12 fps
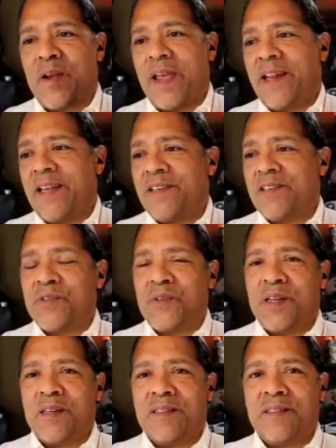
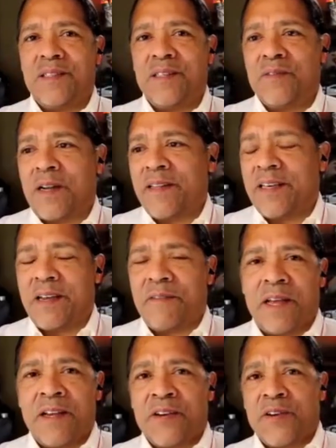history on silver. I think
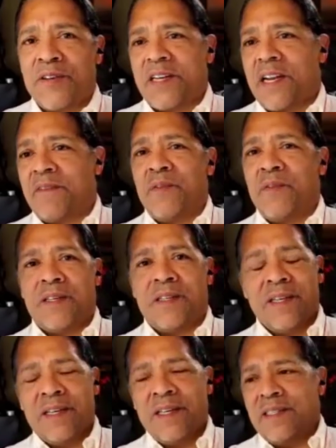I encourage
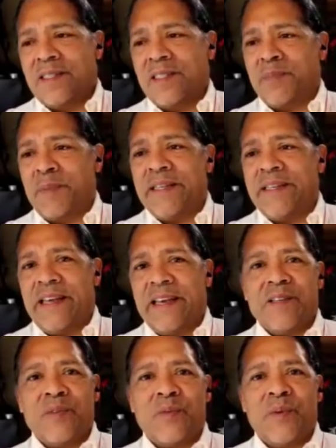everyone to spend
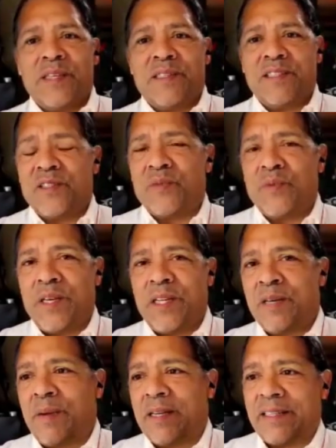days, weeks just
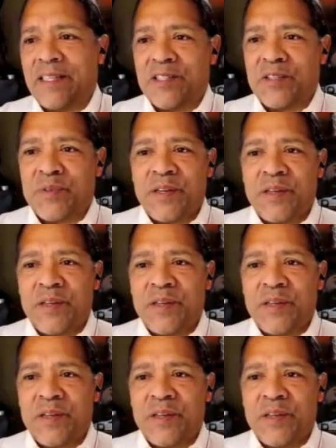reading about the history.